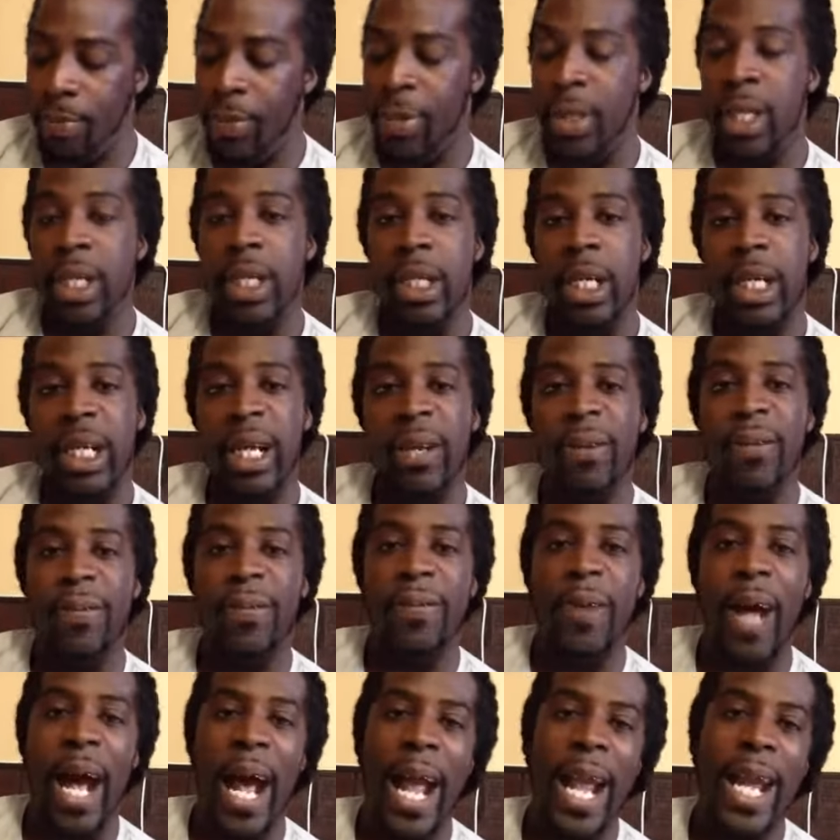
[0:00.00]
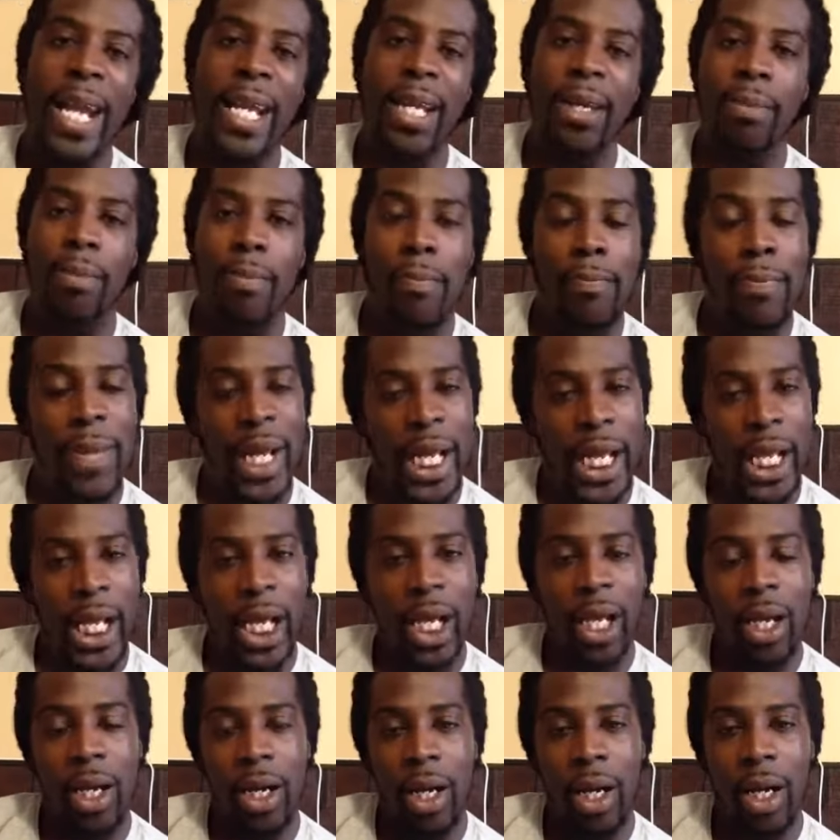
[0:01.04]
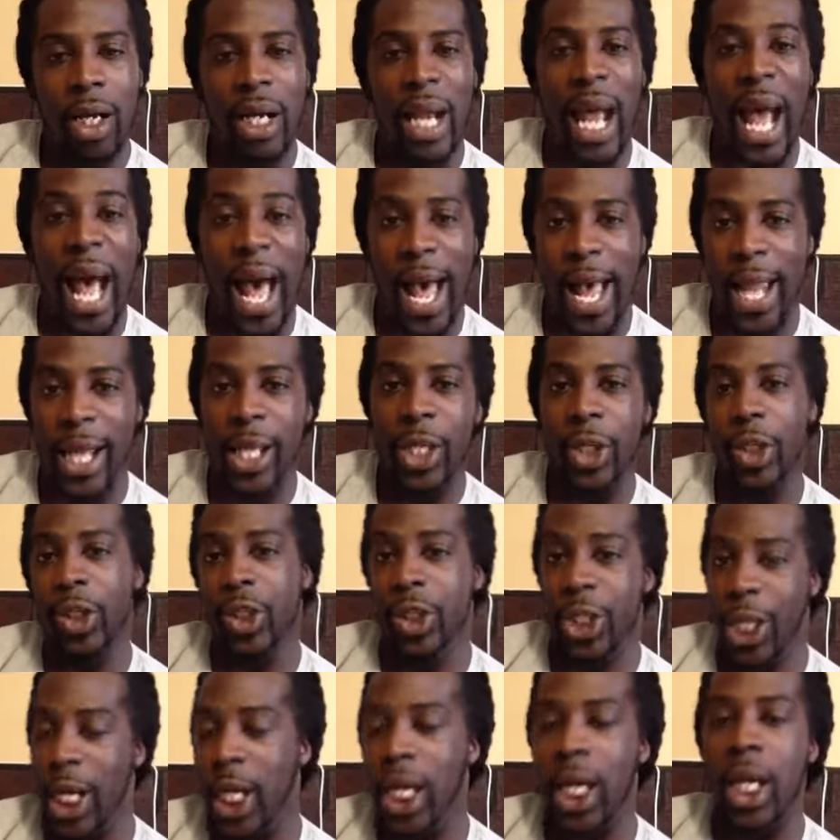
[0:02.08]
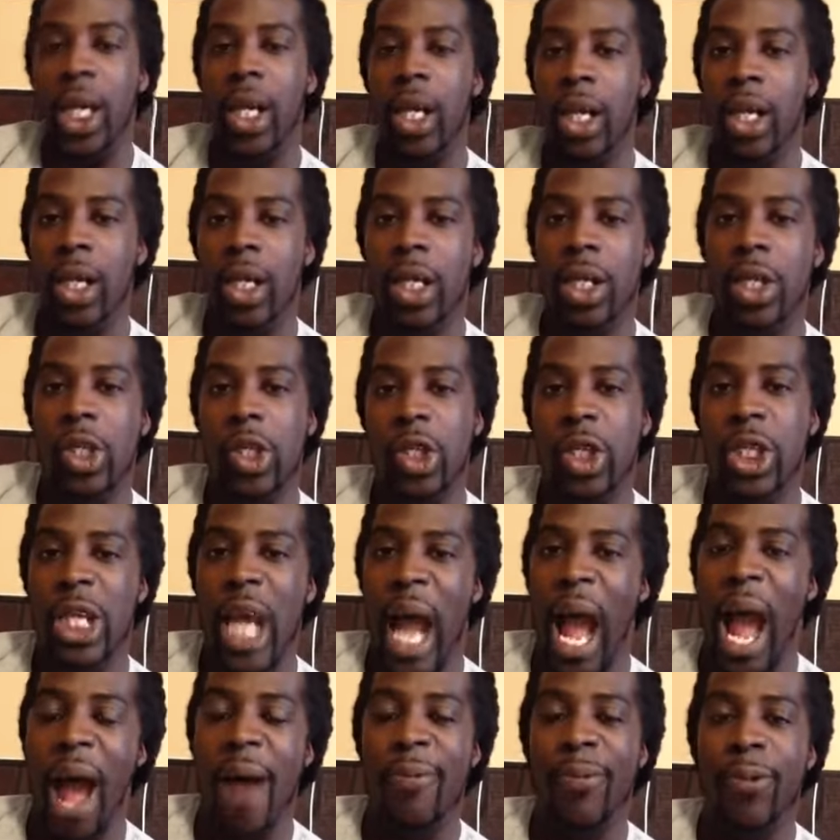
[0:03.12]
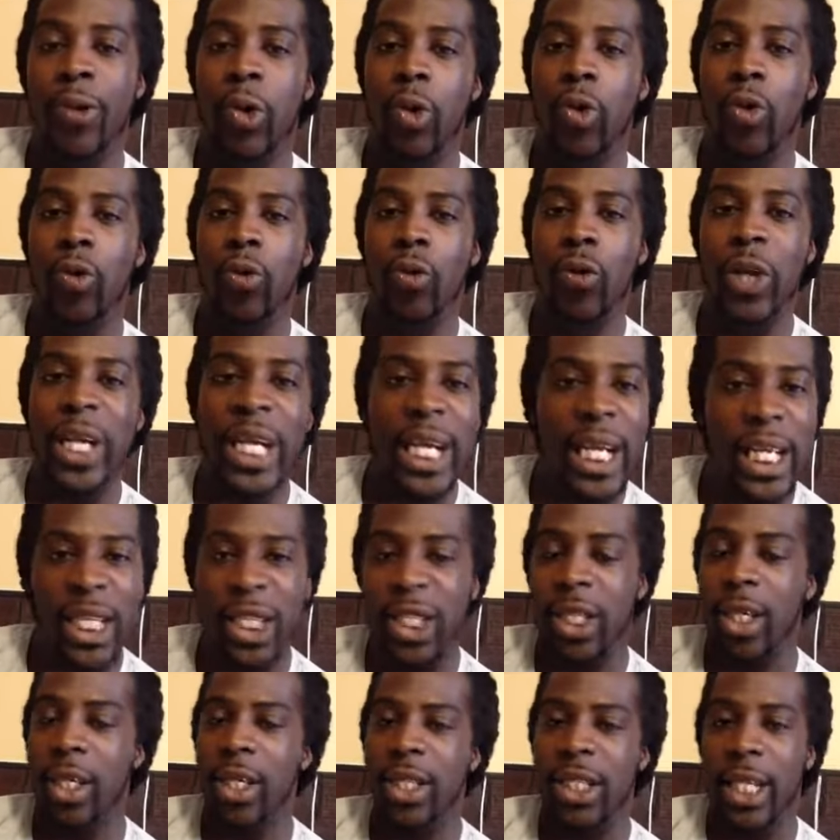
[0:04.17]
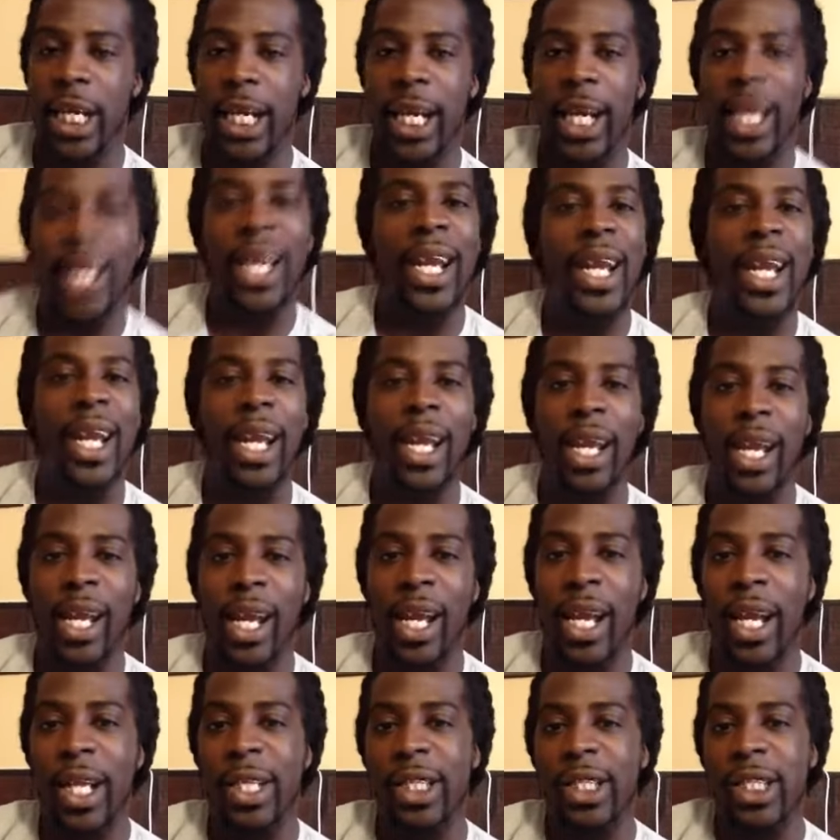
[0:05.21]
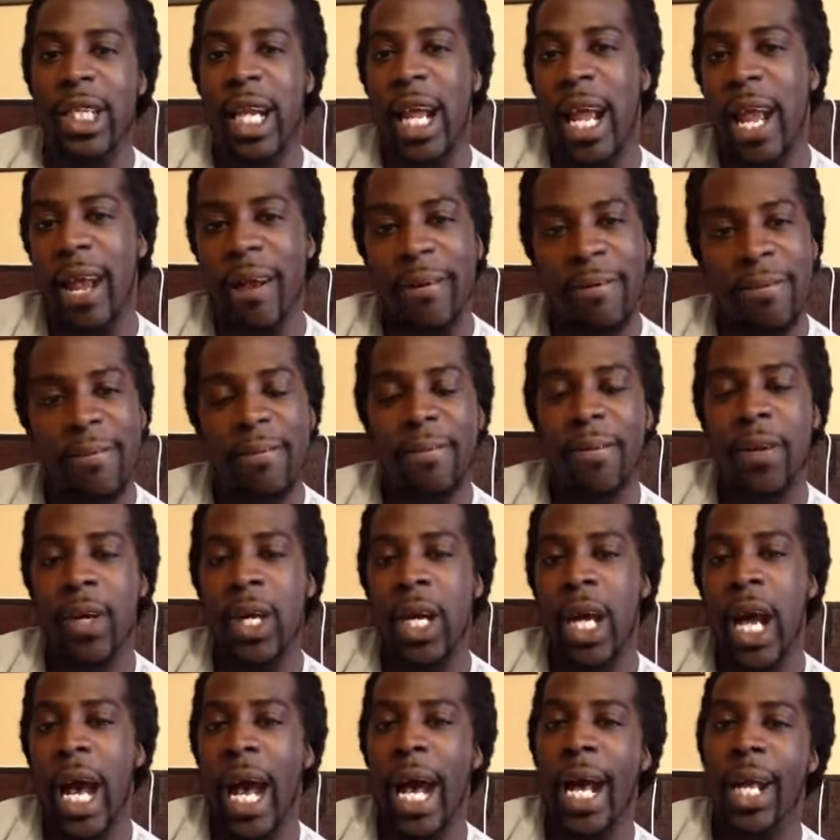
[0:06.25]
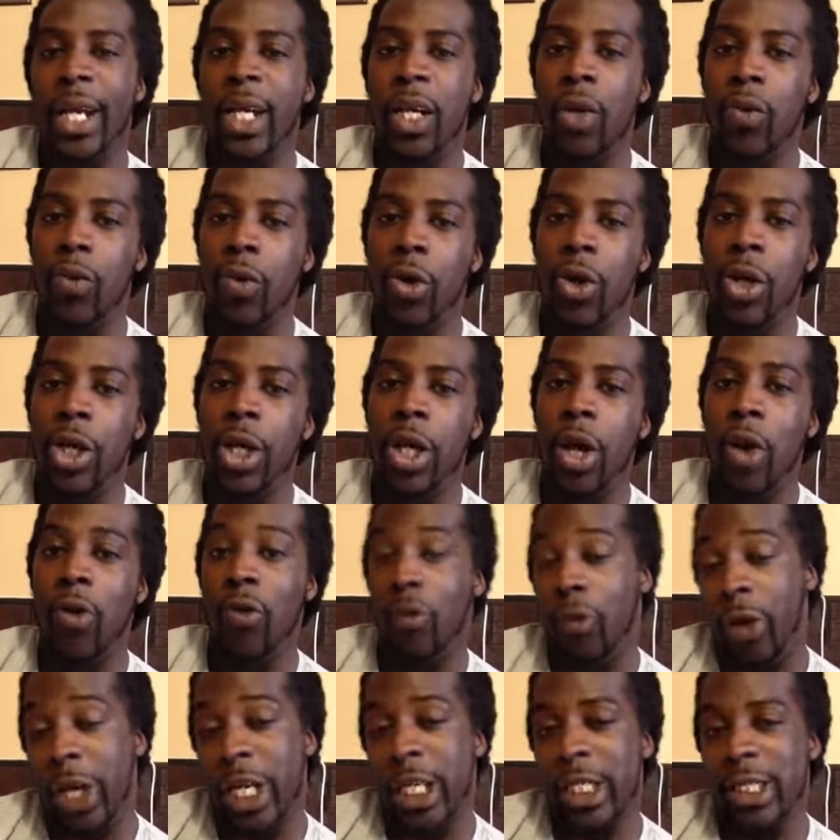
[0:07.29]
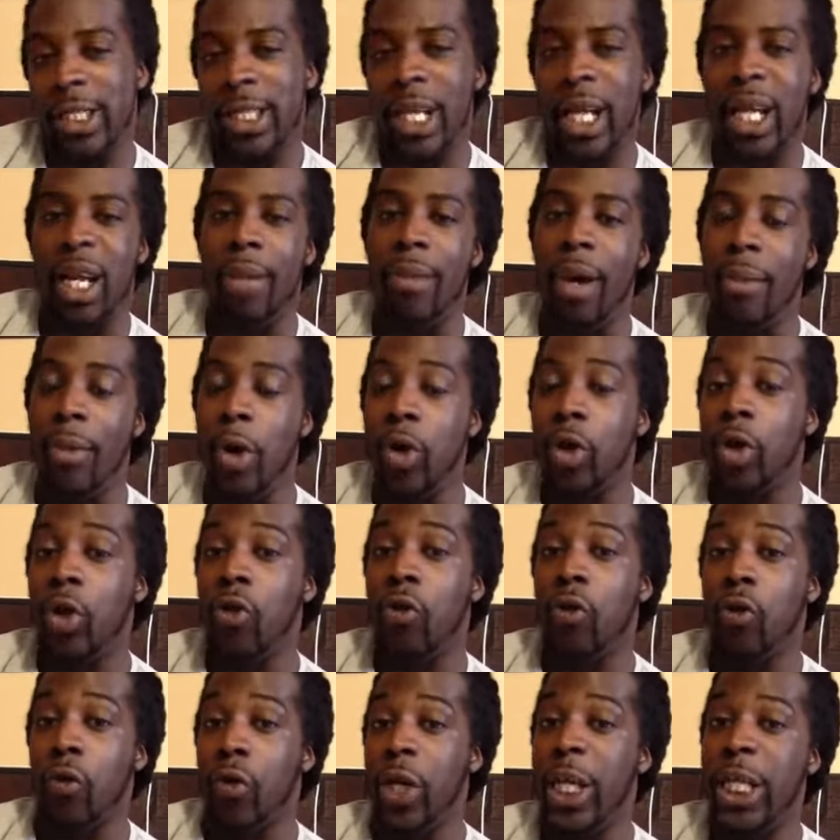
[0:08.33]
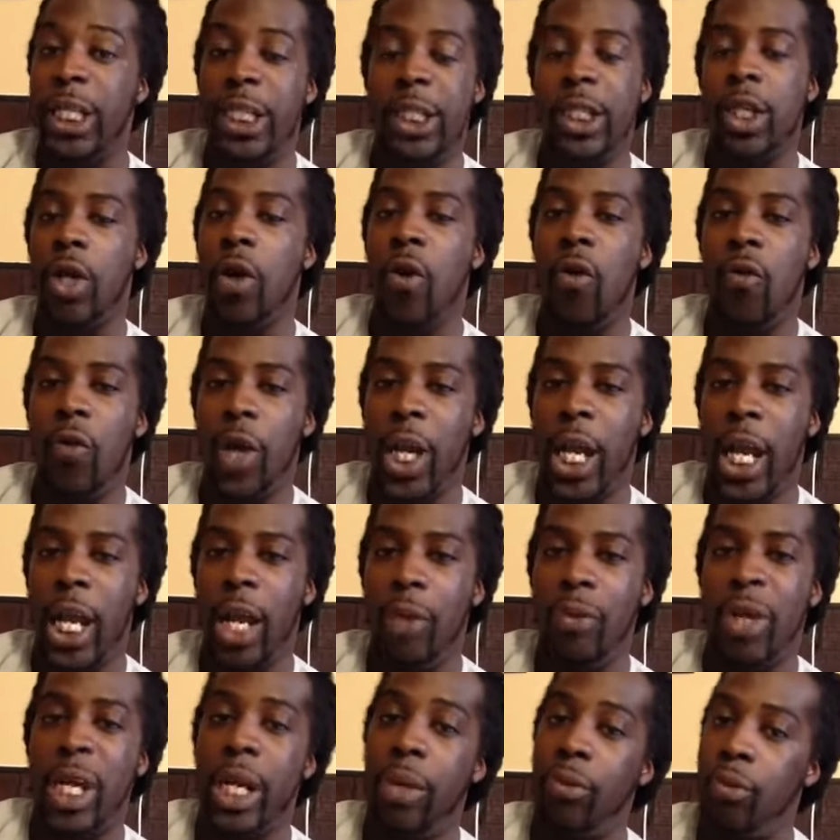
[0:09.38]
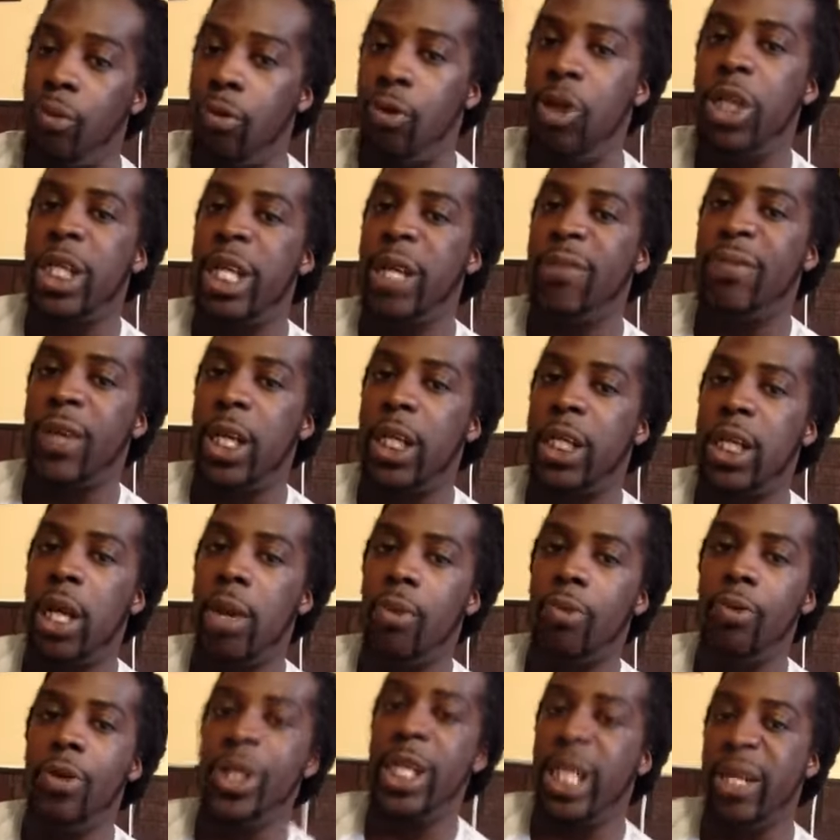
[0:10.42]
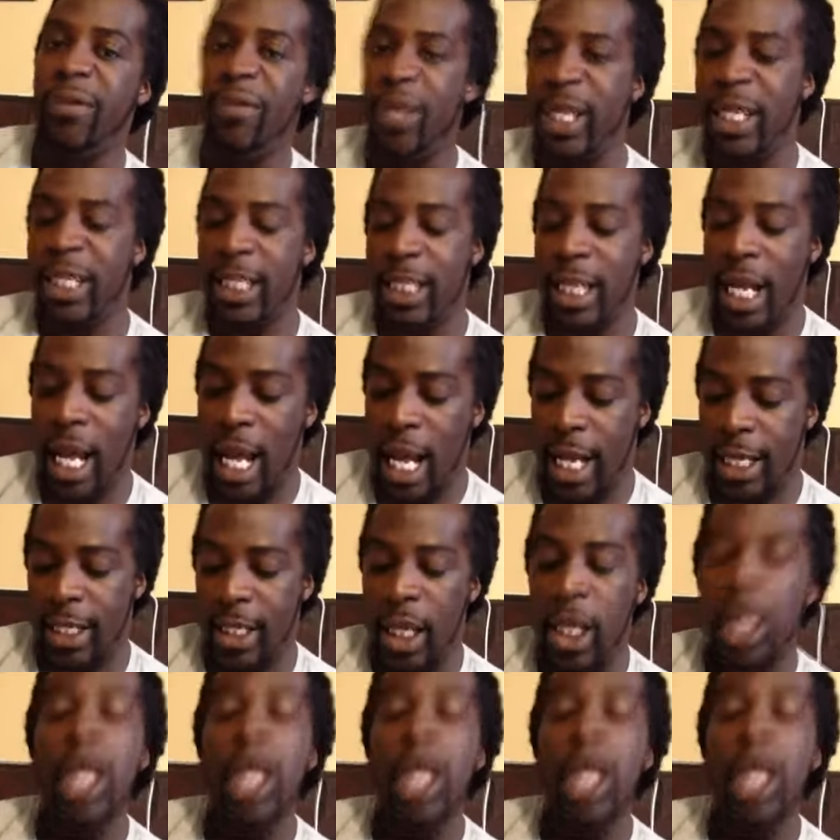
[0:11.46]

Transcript: You can find me on IG, Jaffrey, J-A-H-F, and the word reach, like I'm about to reach over there. We keep reaching for the top, reaching for the stars.